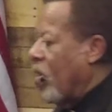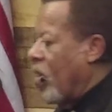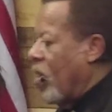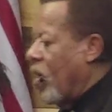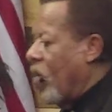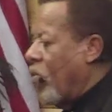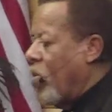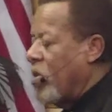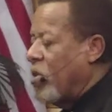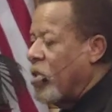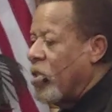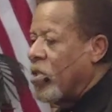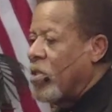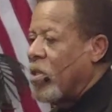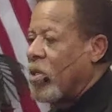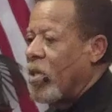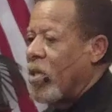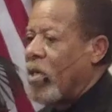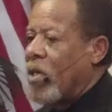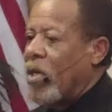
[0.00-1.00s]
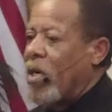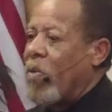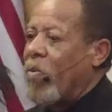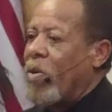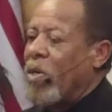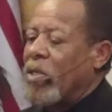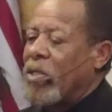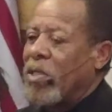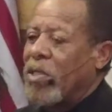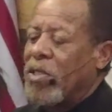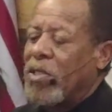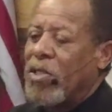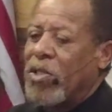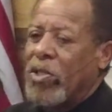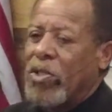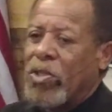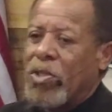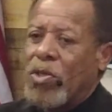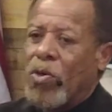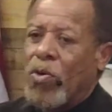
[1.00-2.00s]
I want us just to
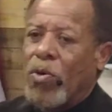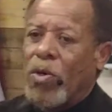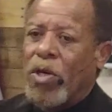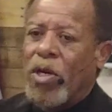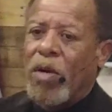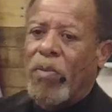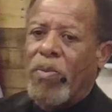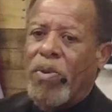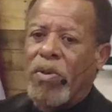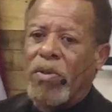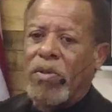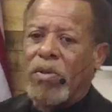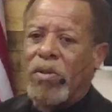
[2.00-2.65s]
soak up